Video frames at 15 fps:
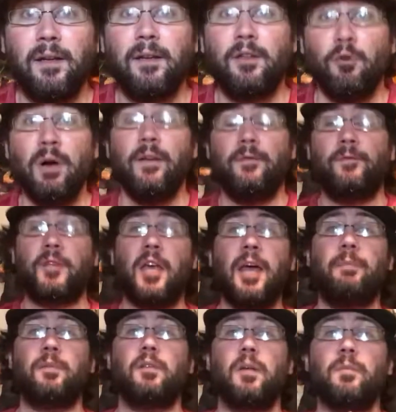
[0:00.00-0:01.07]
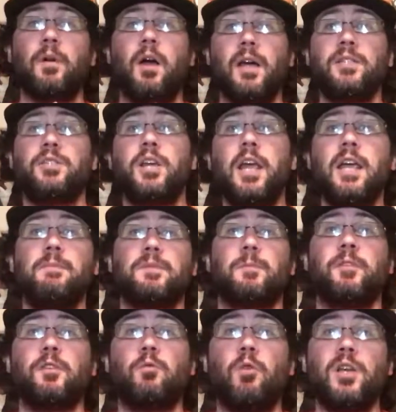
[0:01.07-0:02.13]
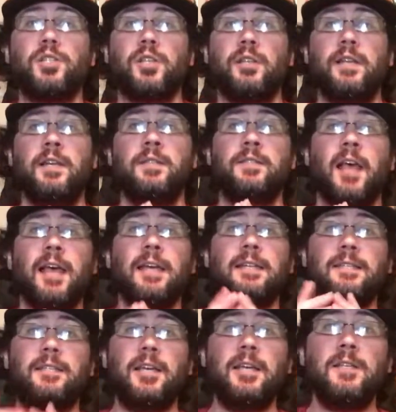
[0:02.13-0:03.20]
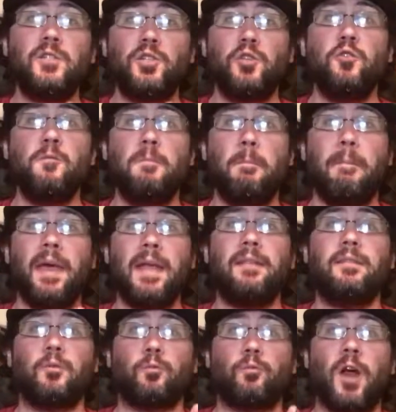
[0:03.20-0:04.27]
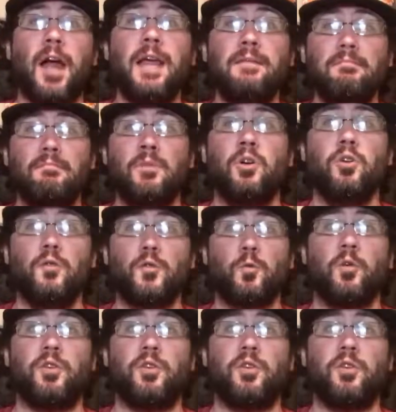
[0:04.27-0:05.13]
you have kept LeBron James. But the question is, did you make the right moves?